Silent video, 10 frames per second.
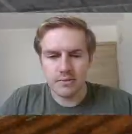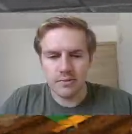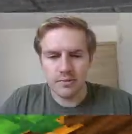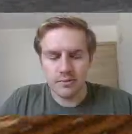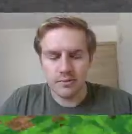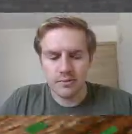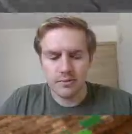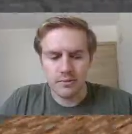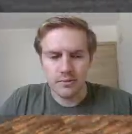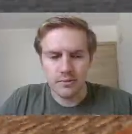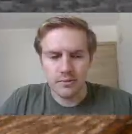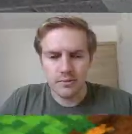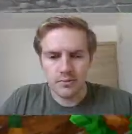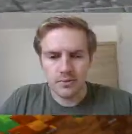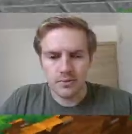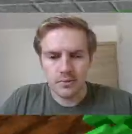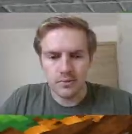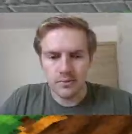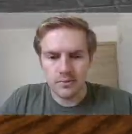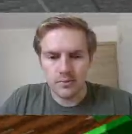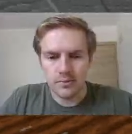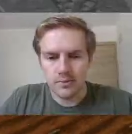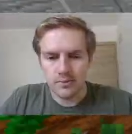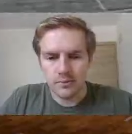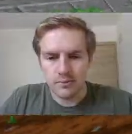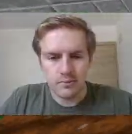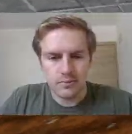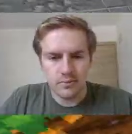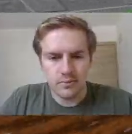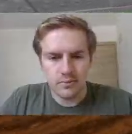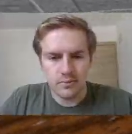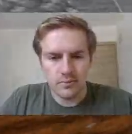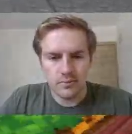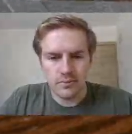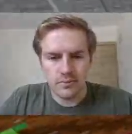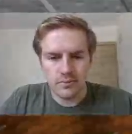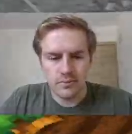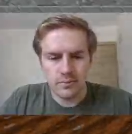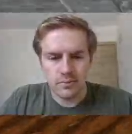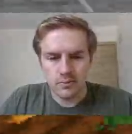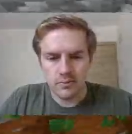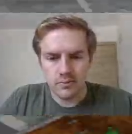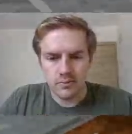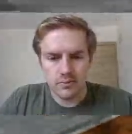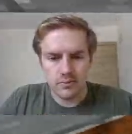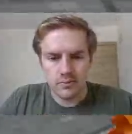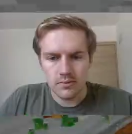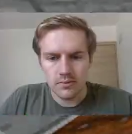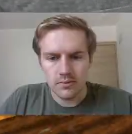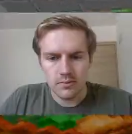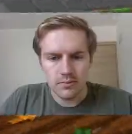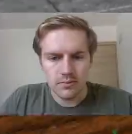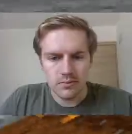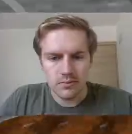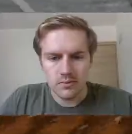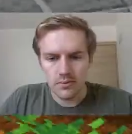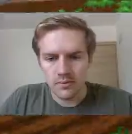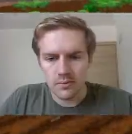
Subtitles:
No one is speaking in this clip.